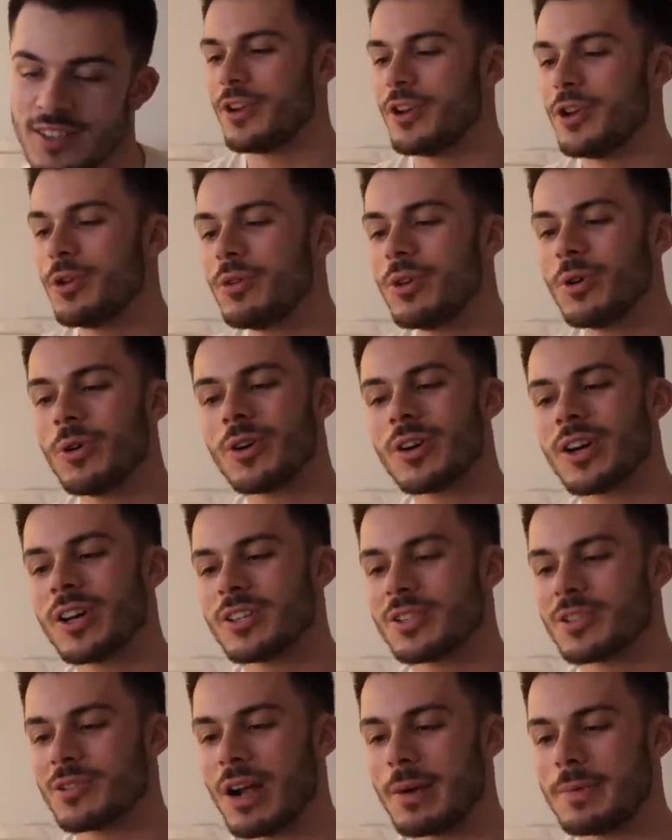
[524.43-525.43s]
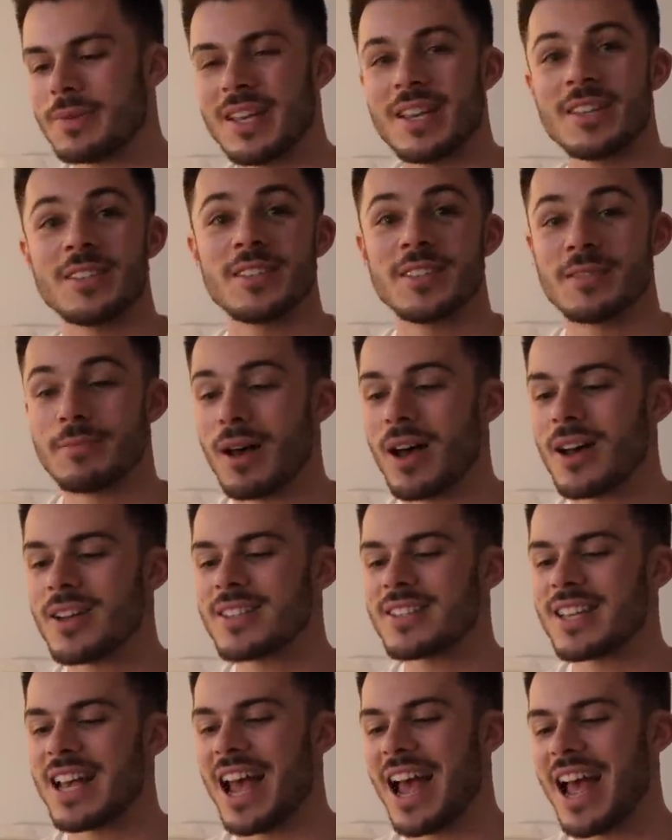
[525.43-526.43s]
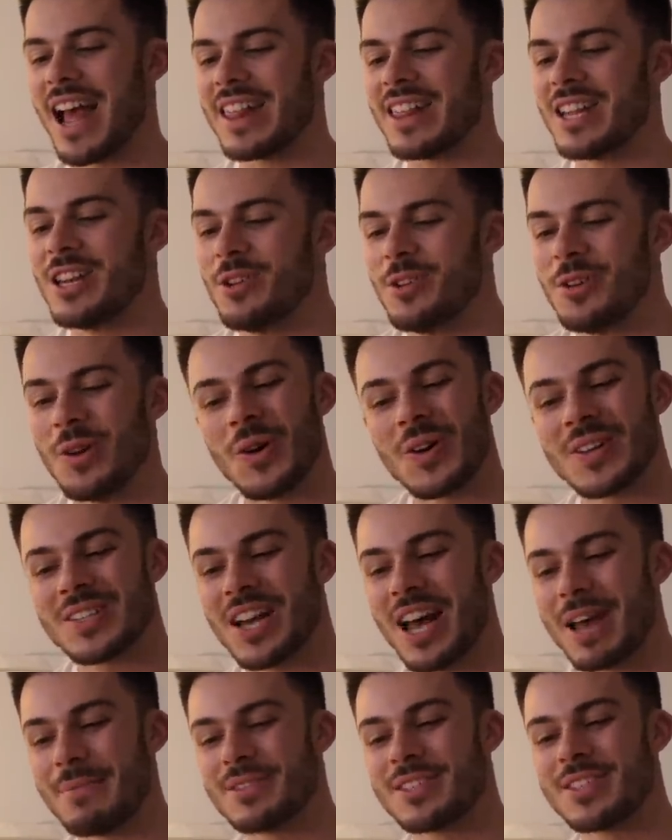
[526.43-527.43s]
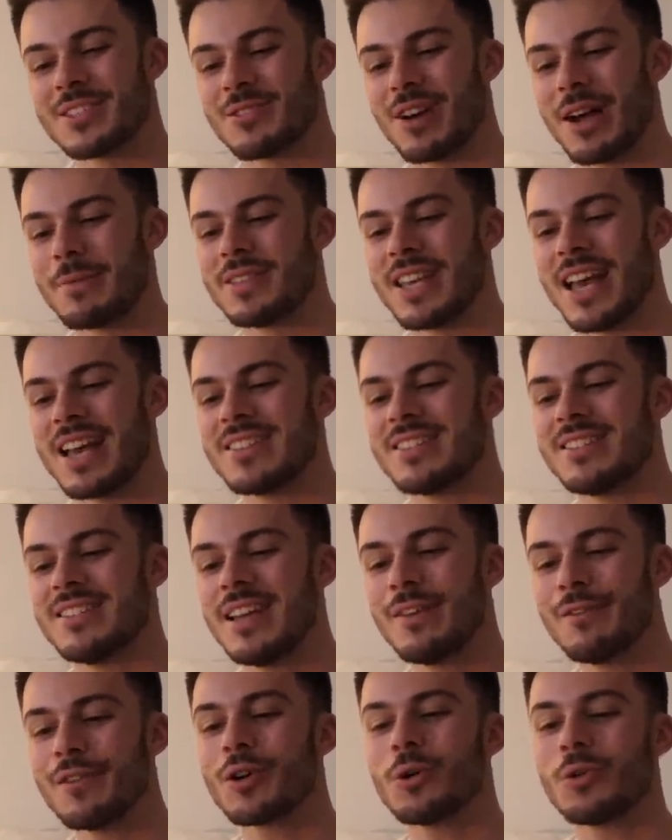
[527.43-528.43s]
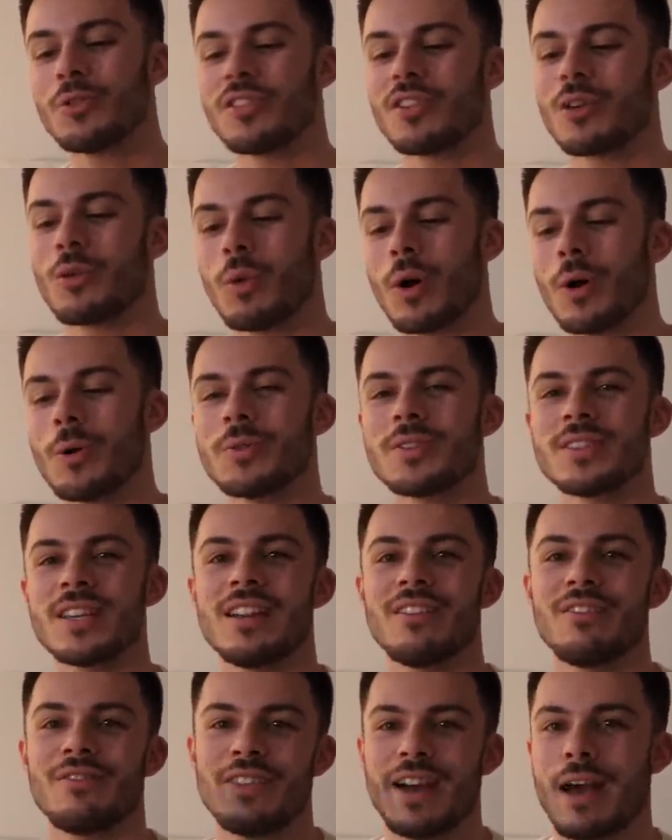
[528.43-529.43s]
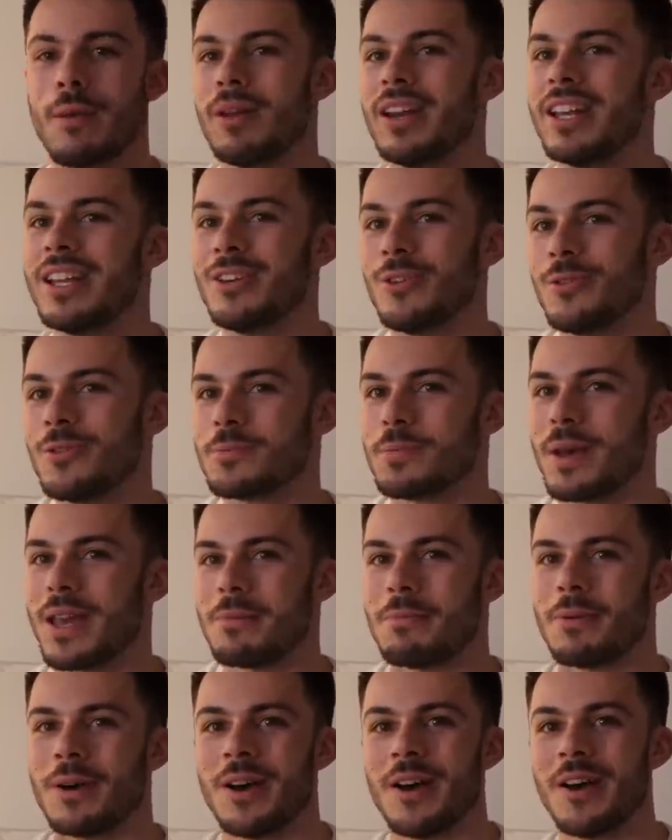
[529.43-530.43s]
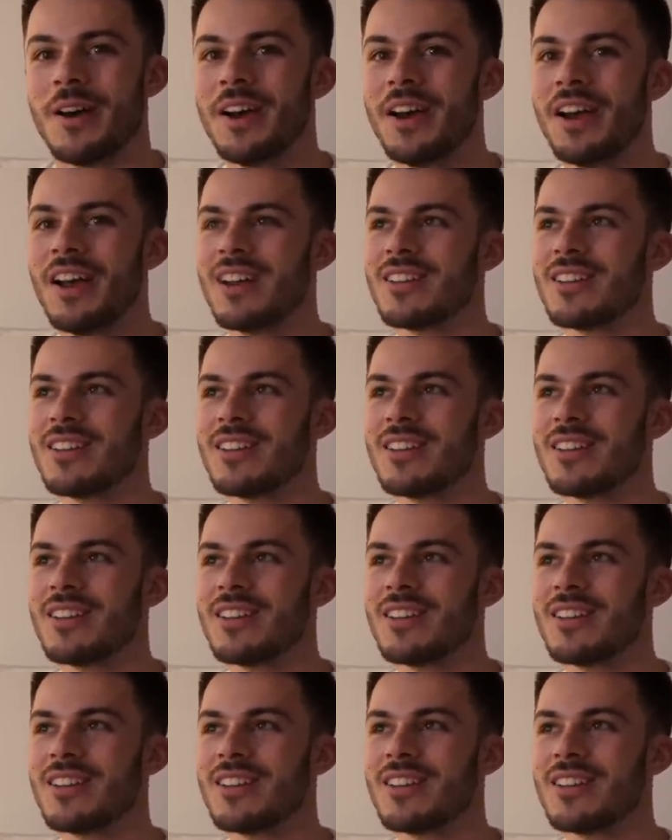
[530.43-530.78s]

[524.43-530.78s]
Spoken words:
The New Yorker describes it as smut, and the New York Times describes it as difficult to quote in a family newspaper.